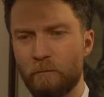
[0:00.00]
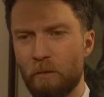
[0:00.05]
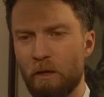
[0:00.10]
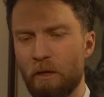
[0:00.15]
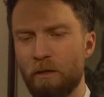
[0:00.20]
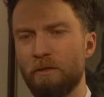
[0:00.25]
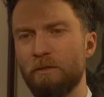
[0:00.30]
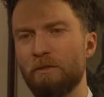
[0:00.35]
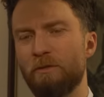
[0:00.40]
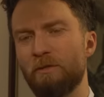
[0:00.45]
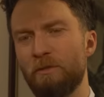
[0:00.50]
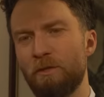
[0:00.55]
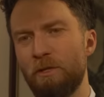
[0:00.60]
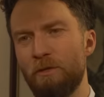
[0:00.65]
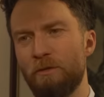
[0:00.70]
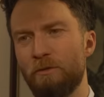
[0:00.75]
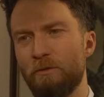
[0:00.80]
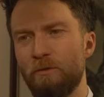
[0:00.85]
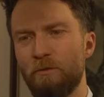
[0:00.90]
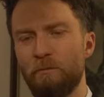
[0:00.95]
and your
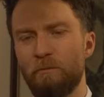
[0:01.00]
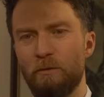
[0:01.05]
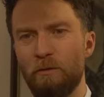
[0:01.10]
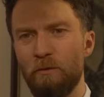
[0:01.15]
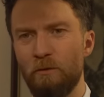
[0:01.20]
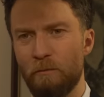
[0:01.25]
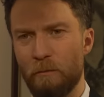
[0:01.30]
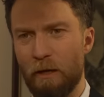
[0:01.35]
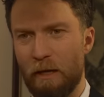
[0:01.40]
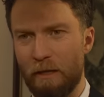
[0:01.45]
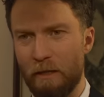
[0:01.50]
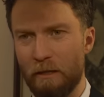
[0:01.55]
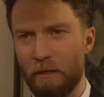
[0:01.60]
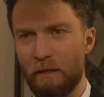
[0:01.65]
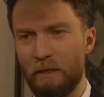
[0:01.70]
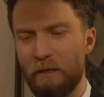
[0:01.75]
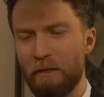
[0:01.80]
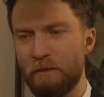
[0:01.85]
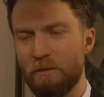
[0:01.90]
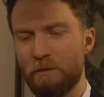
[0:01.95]
see-through blue mate,
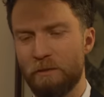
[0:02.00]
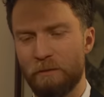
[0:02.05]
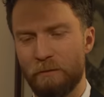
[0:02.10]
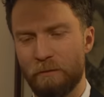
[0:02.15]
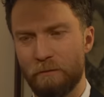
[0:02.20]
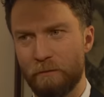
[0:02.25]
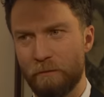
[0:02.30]
he's...